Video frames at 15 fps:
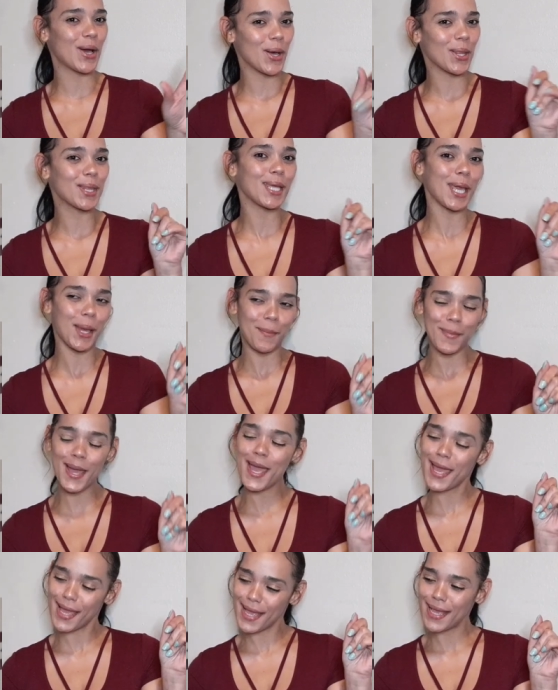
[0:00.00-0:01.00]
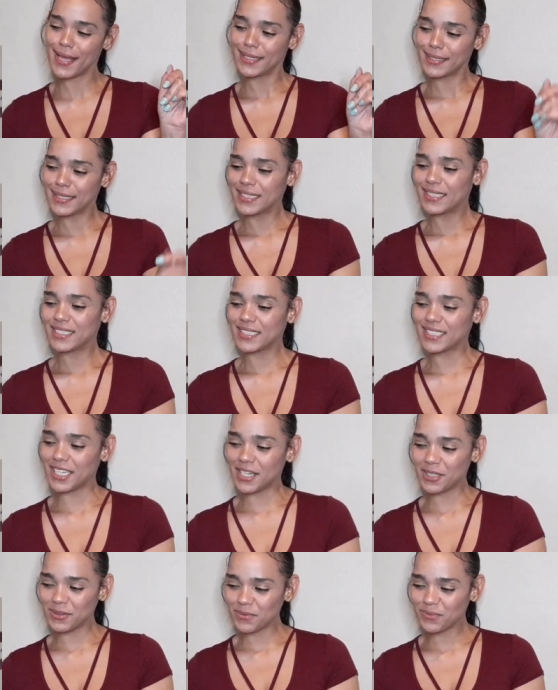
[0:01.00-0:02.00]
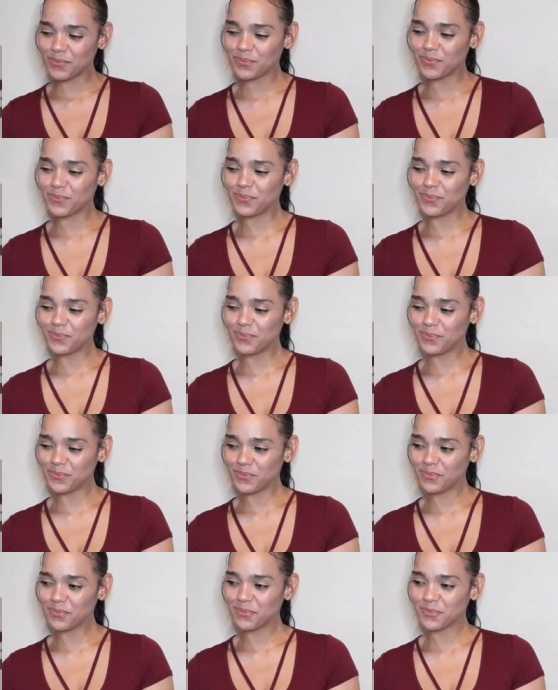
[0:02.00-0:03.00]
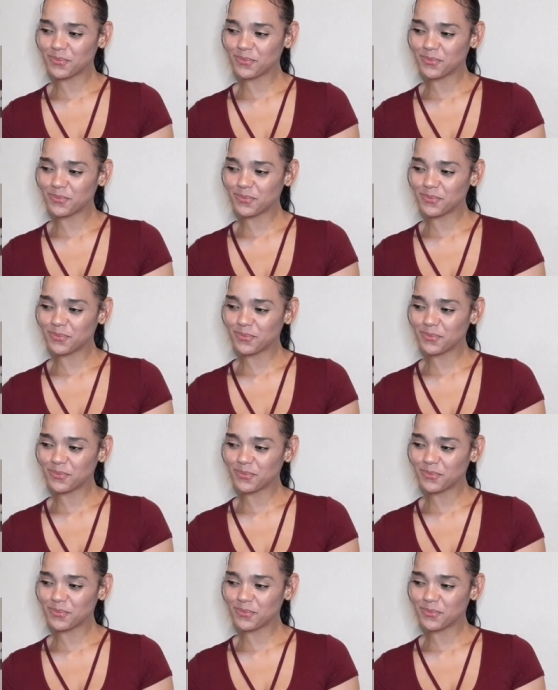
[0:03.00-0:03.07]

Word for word: and all them. Yep. Mm hmm